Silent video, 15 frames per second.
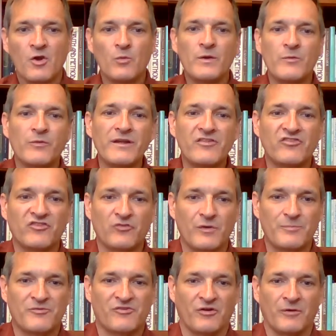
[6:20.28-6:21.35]
We read
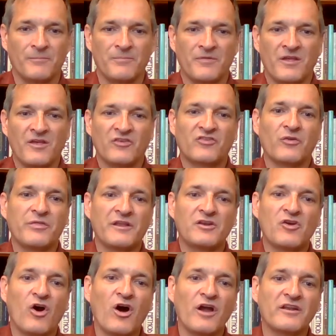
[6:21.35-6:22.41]
Scripture so
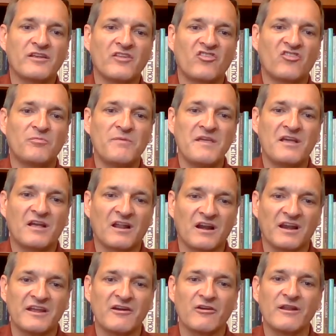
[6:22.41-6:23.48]
that God can speak
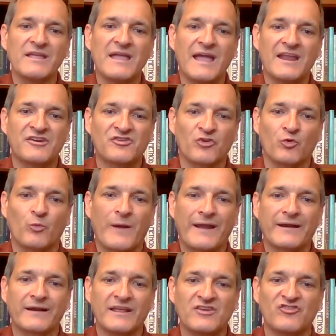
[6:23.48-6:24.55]
clearly and
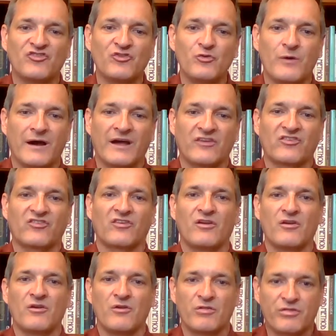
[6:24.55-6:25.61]
directly to us
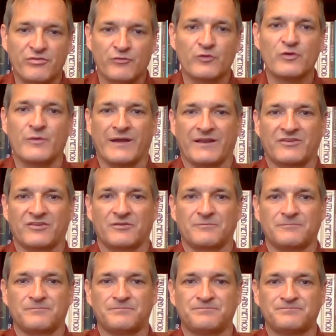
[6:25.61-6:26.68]
through it.
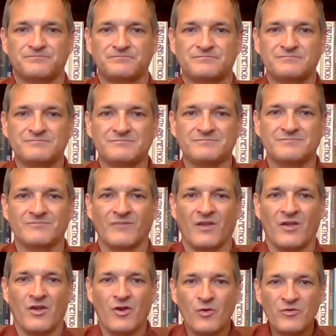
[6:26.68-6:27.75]

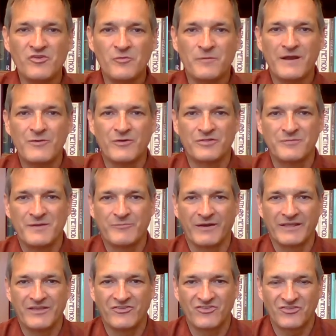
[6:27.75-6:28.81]
Would you pray with me,
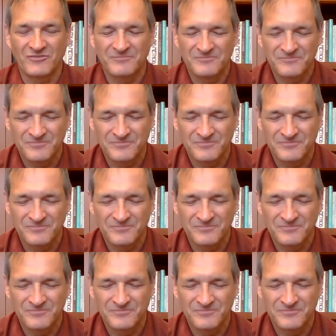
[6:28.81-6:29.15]
please?